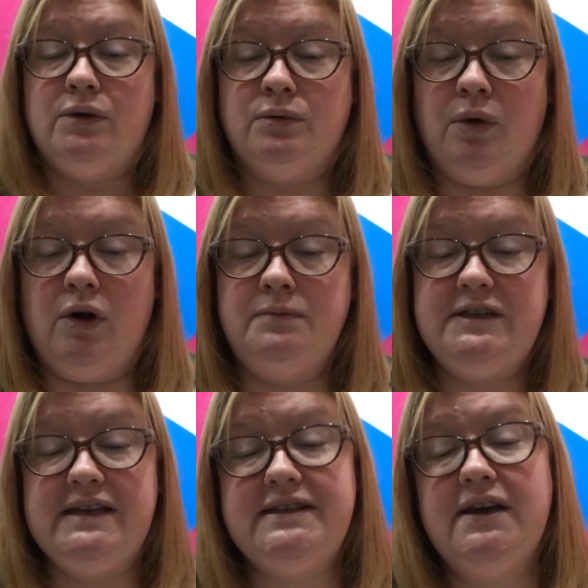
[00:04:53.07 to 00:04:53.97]
Warm
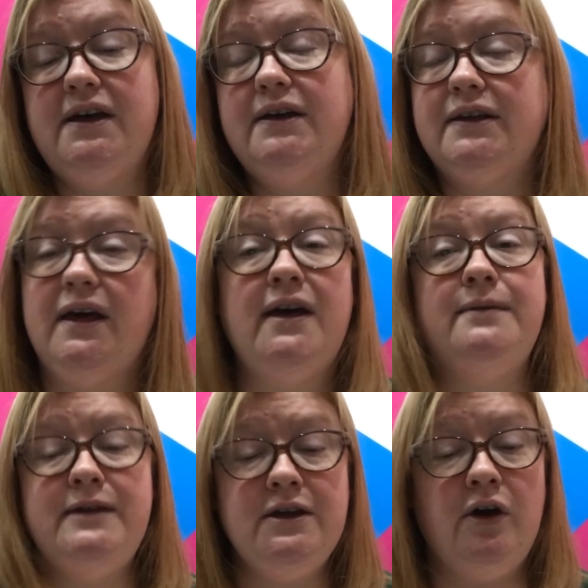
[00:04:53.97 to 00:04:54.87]
days are
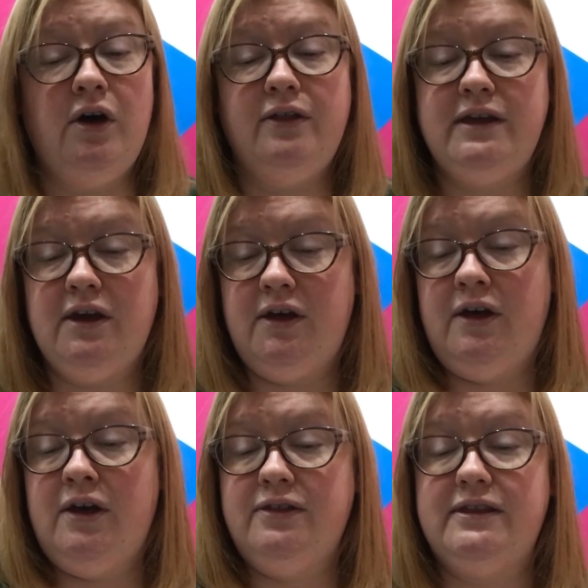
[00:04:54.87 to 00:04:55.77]
coming, all the
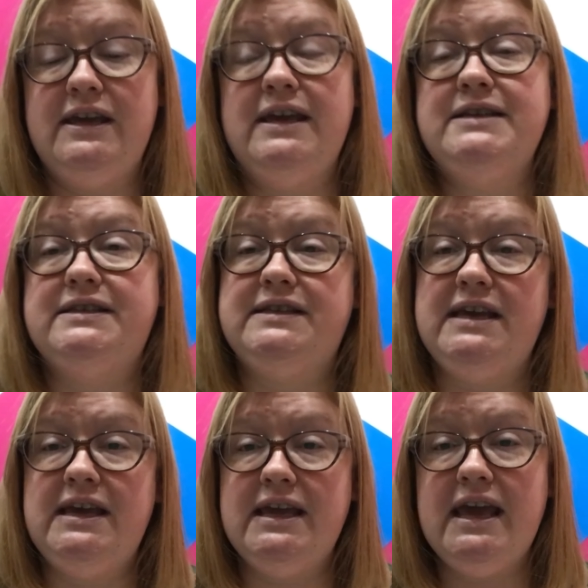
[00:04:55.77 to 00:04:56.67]
earth is
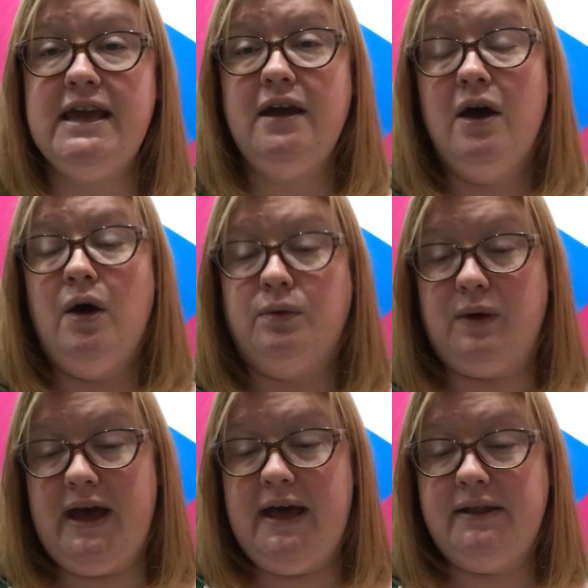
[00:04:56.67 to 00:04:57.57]
singing.
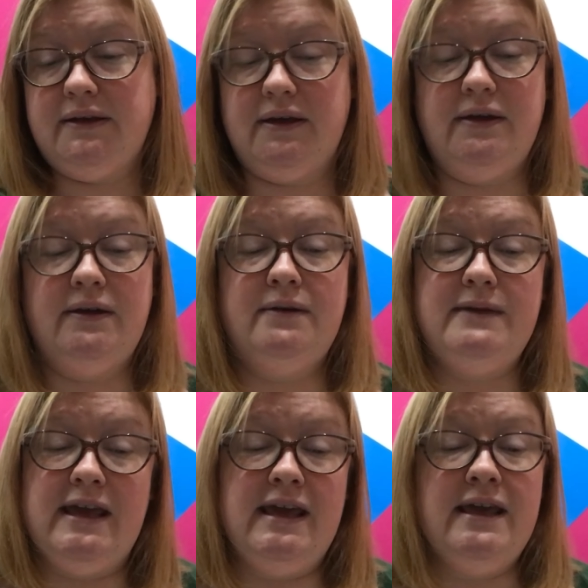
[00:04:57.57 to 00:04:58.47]

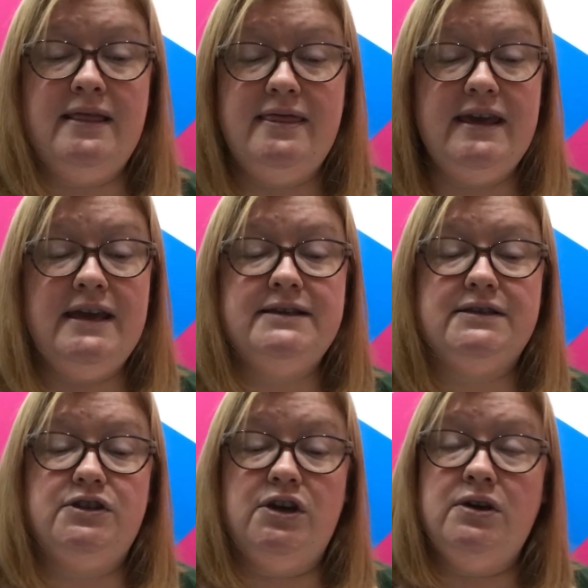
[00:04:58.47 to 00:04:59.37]
Welcome in
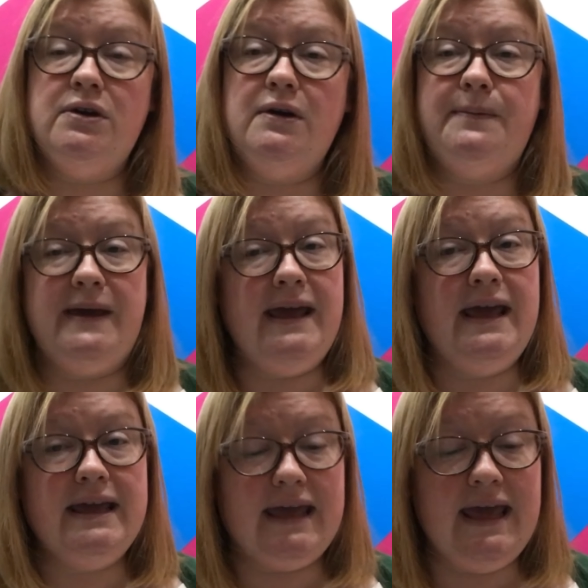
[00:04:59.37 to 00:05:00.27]
this new
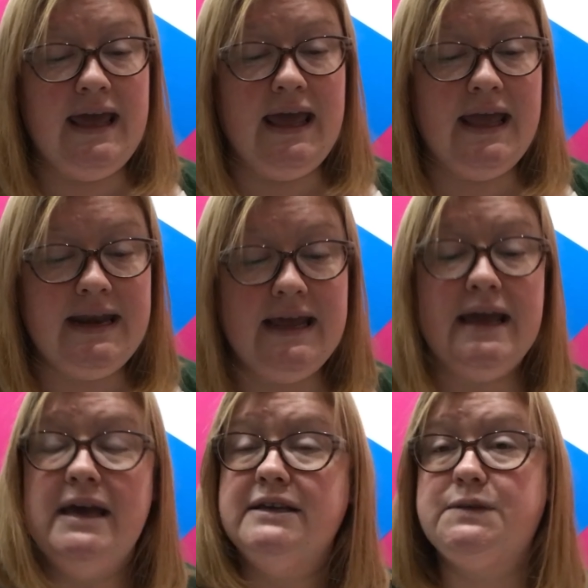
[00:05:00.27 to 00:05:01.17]

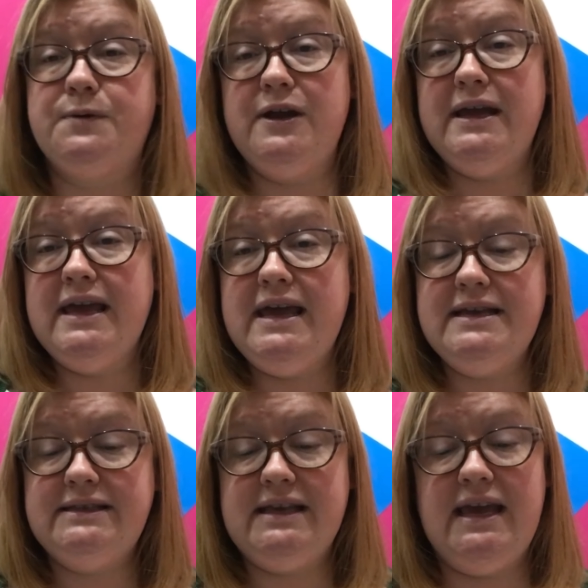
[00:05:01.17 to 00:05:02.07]
beginning. Spring
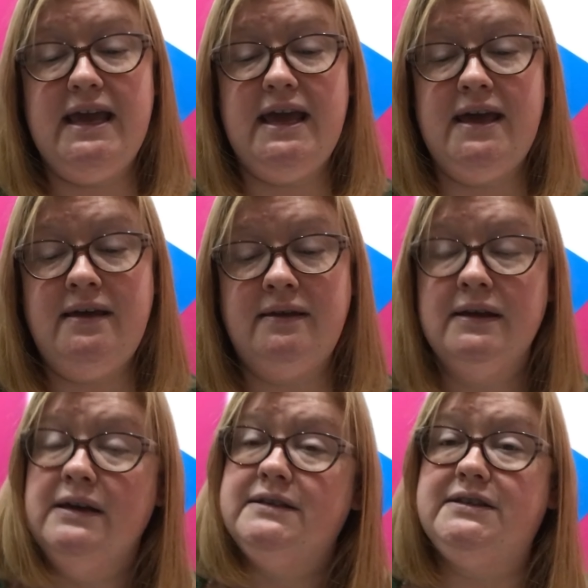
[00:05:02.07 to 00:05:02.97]
is here,
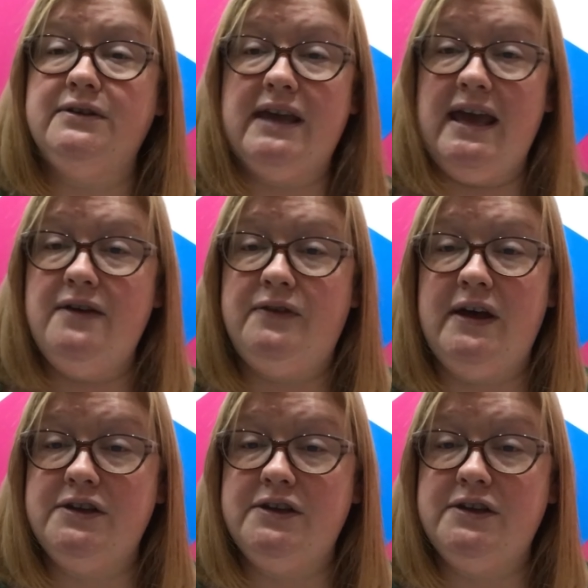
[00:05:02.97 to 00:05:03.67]
so give a